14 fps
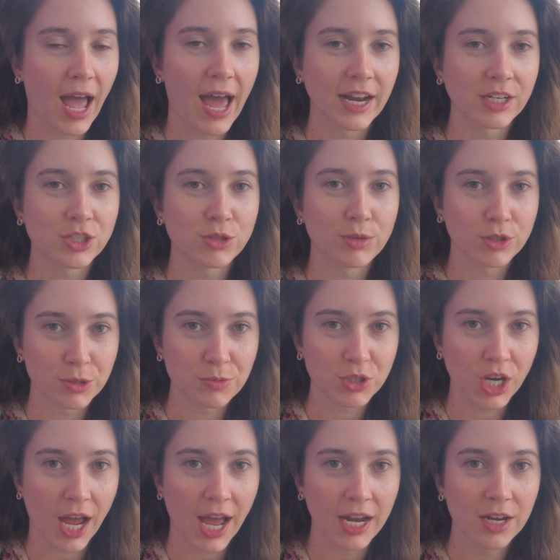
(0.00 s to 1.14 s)
added to a group
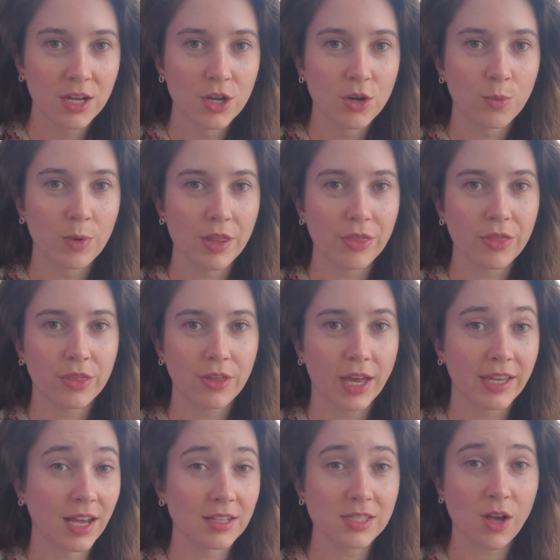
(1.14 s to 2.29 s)
chat with, I
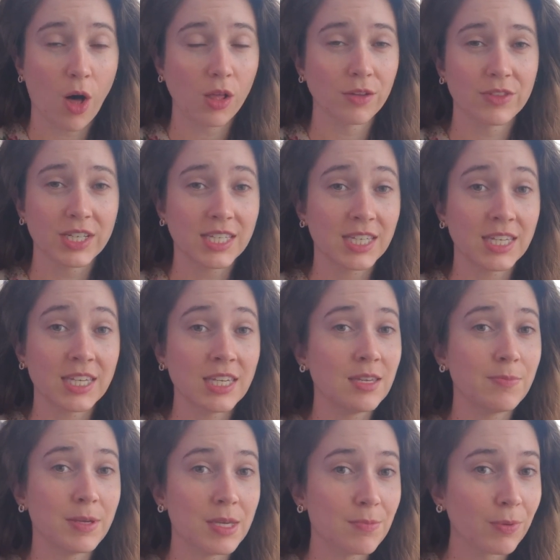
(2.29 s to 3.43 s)
guess, all of the
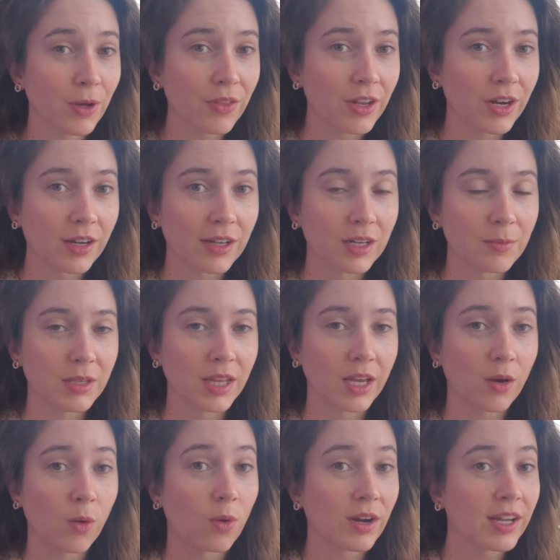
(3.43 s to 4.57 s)
key people that are going to be like
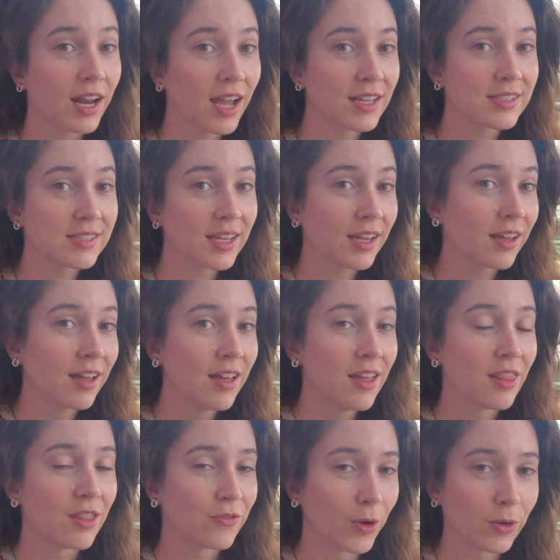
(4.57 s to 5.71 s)
organizing
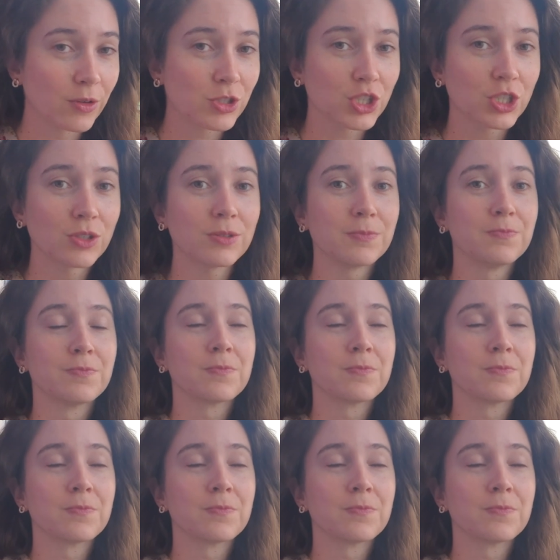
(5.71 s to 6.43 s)
the photo shoot.